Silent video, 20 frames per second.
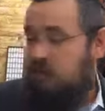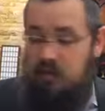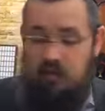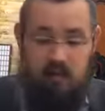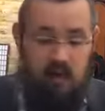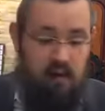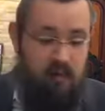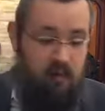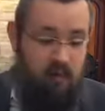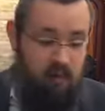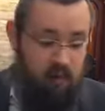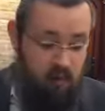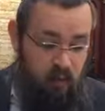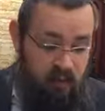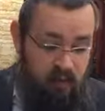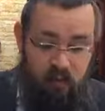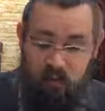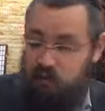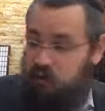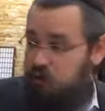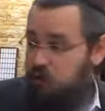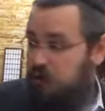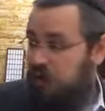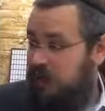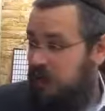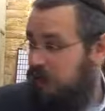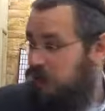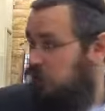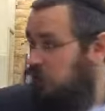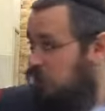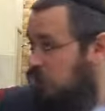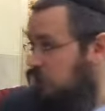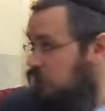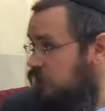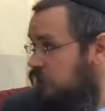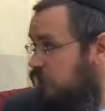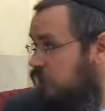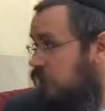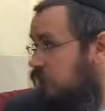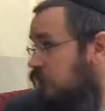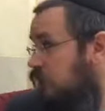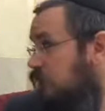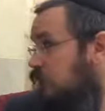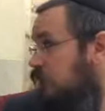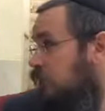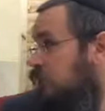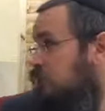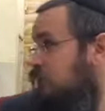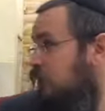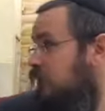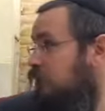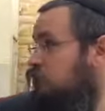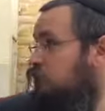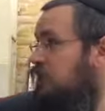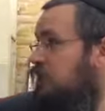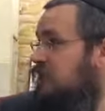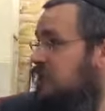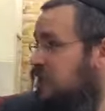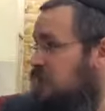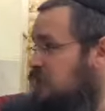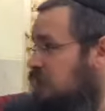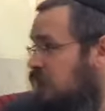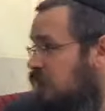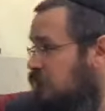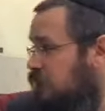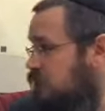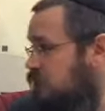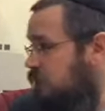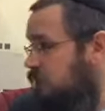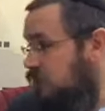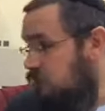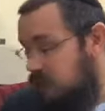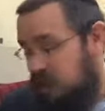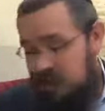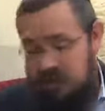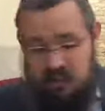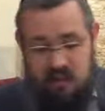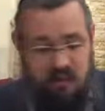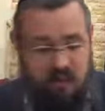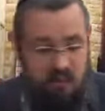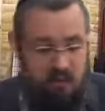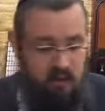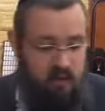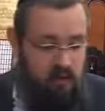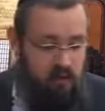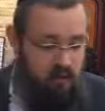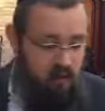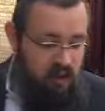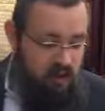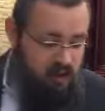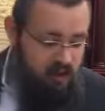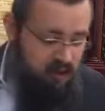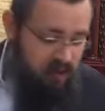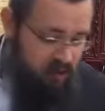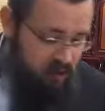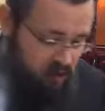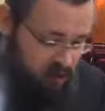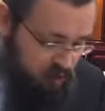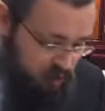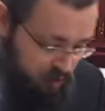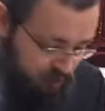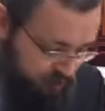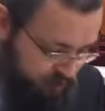Right? But when you're doing it in Torah, that transcends time and space. That's the spiritual, that's like the soul.